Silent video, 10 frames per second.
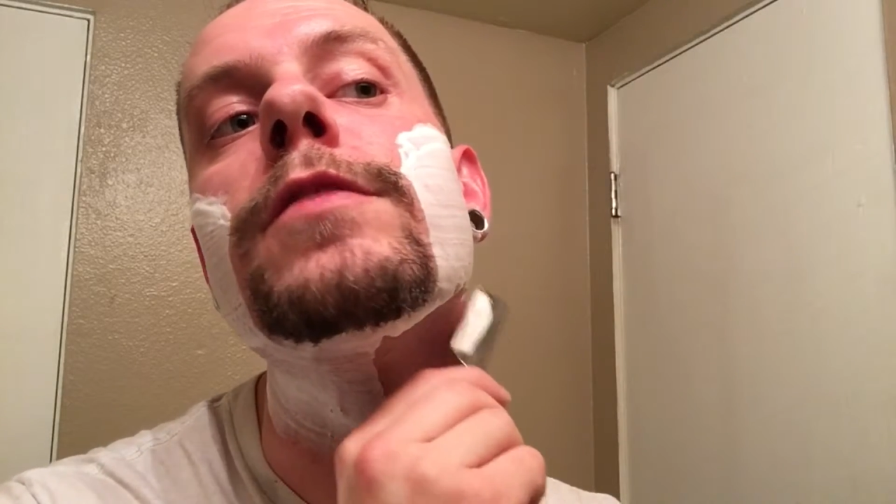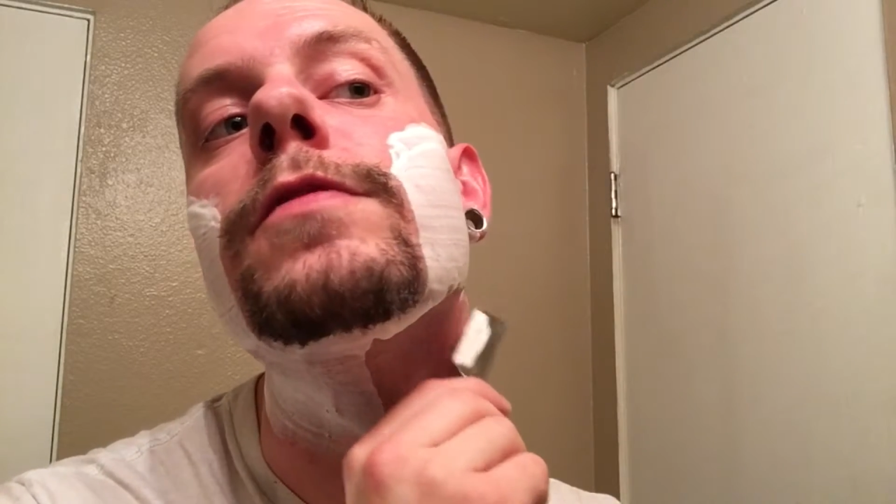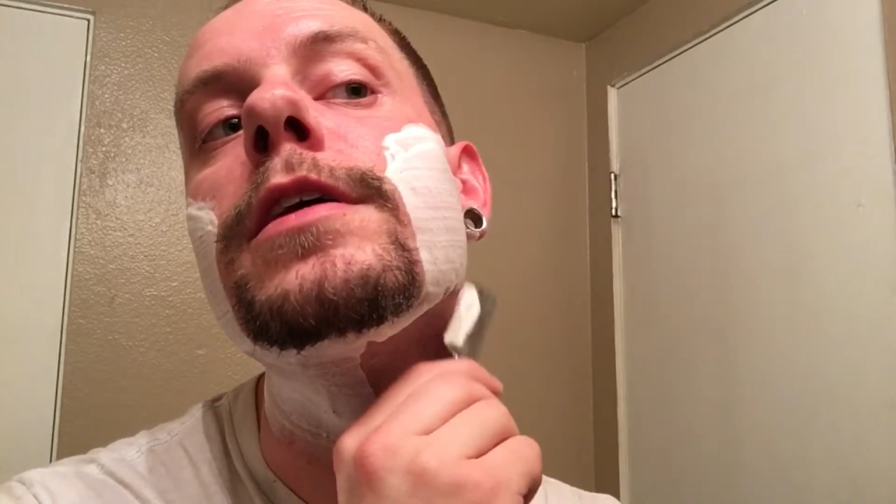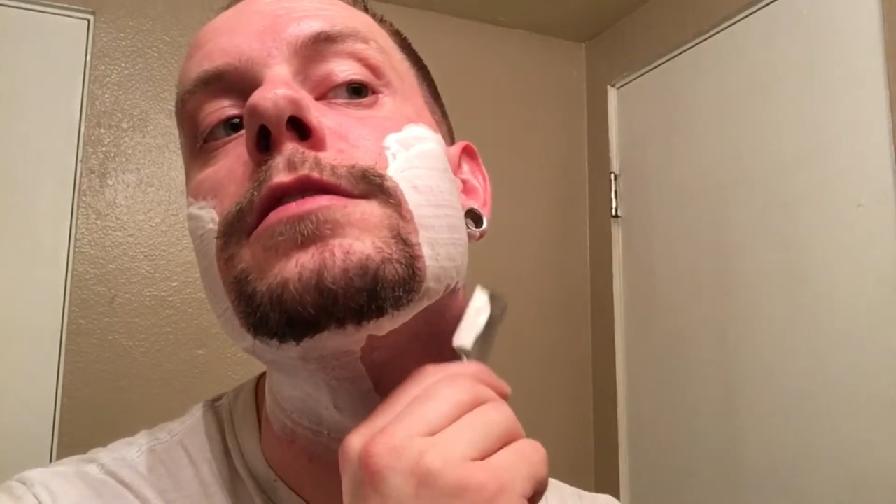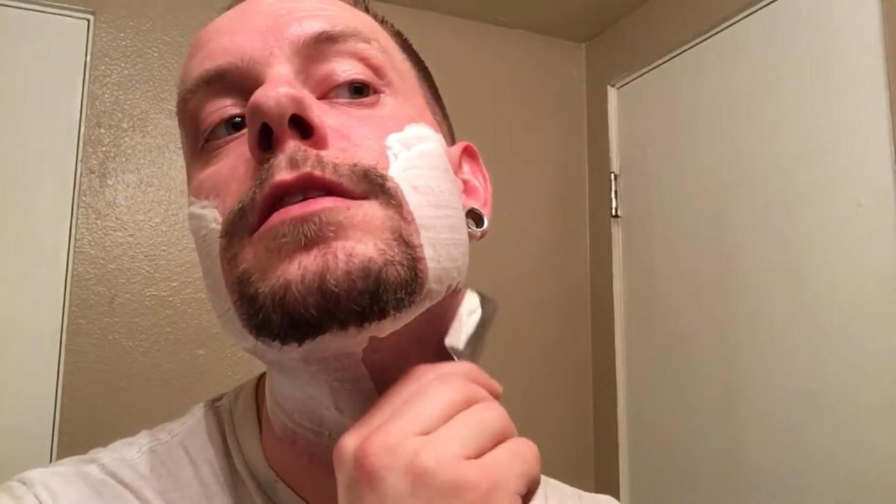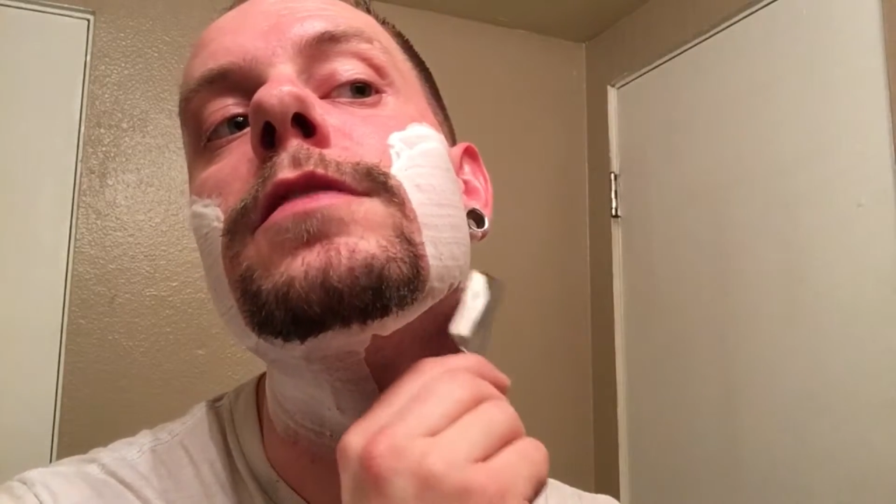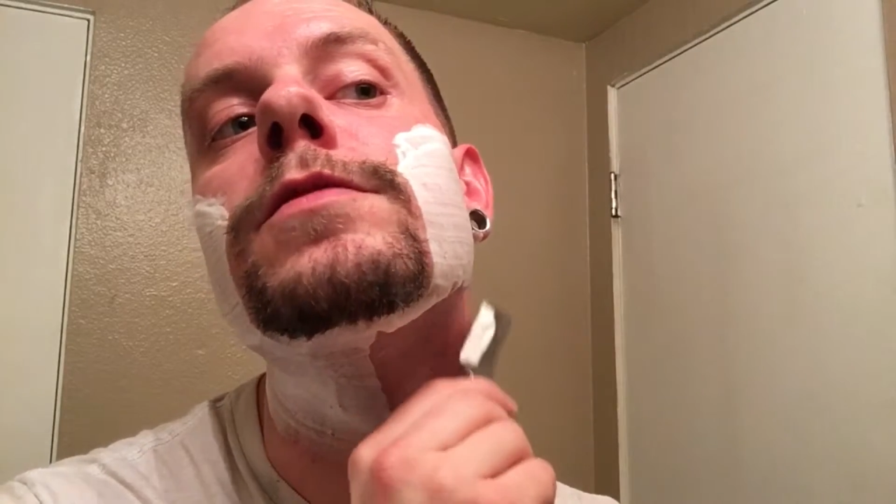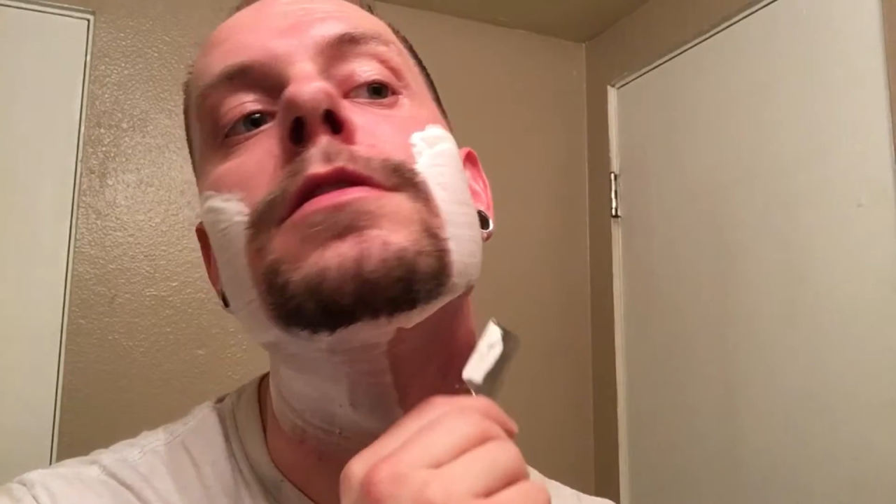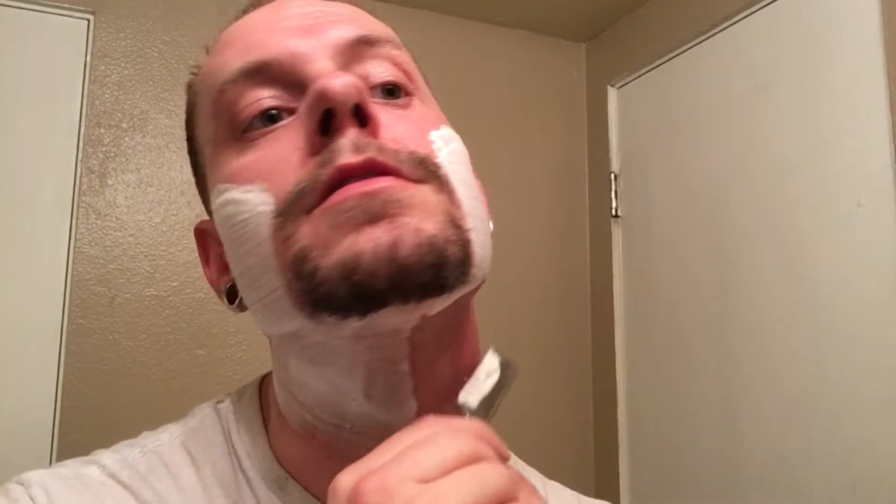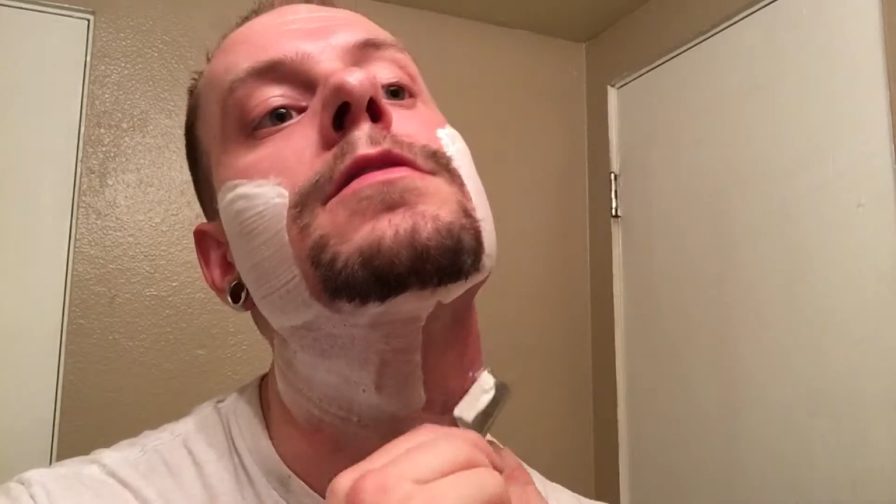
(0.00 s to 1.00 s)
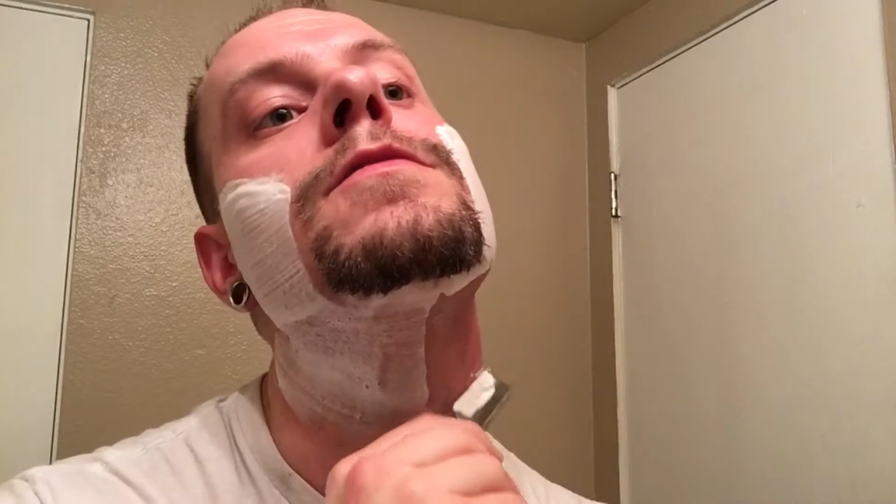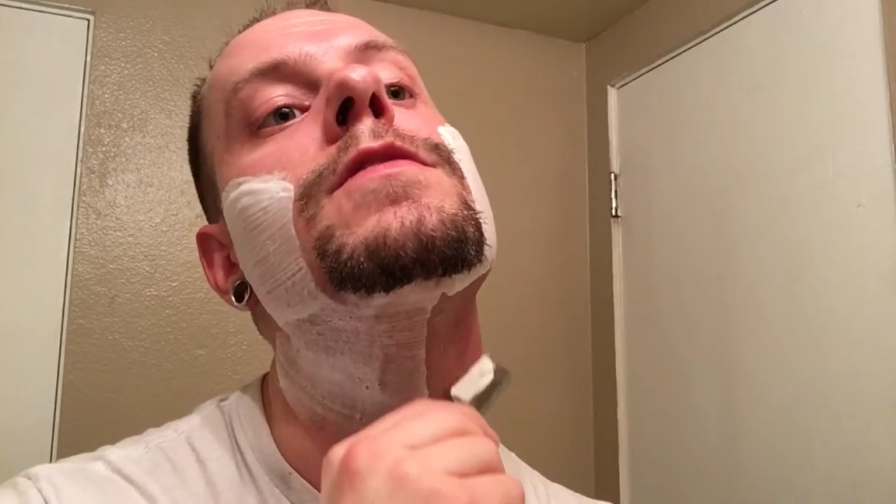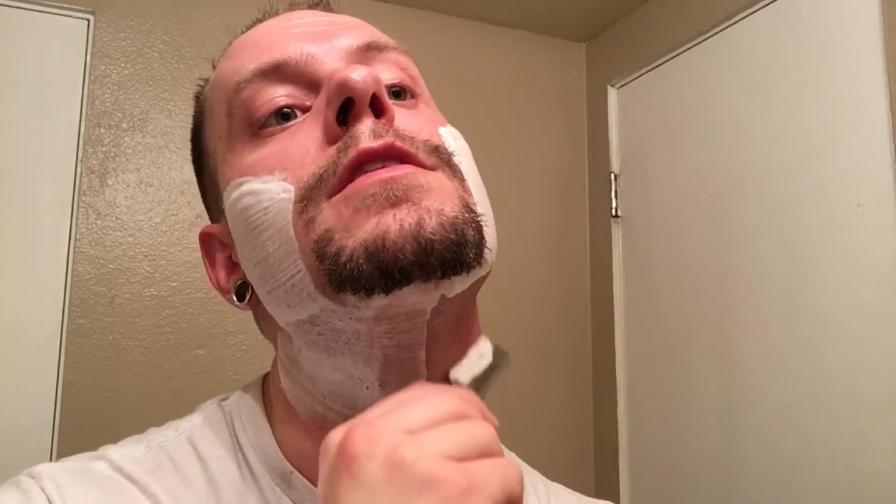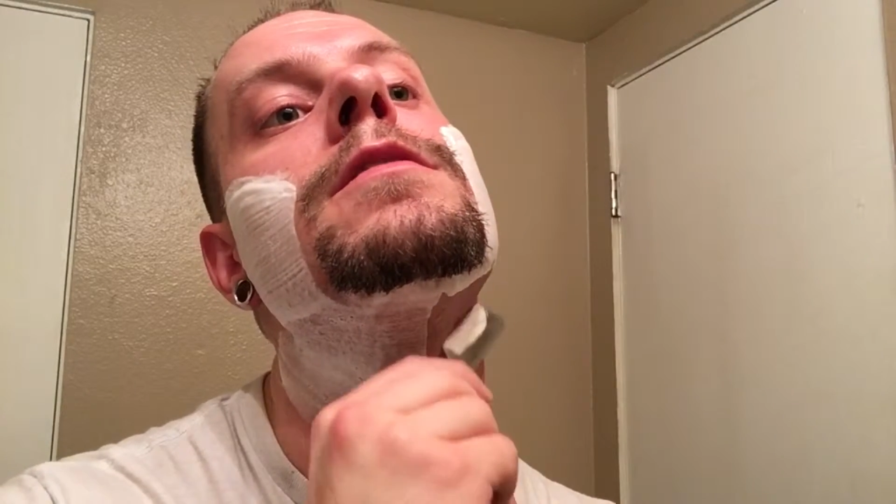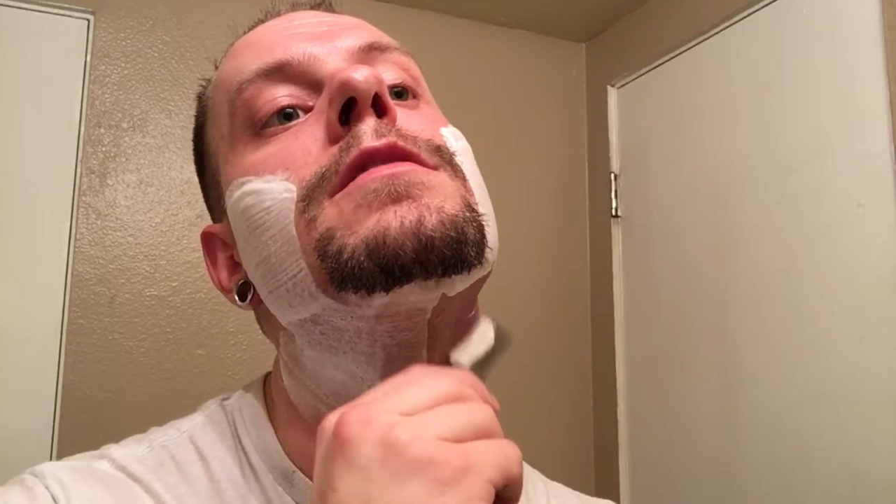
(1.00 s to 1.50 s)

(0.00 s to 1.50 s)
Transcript: face off during this video,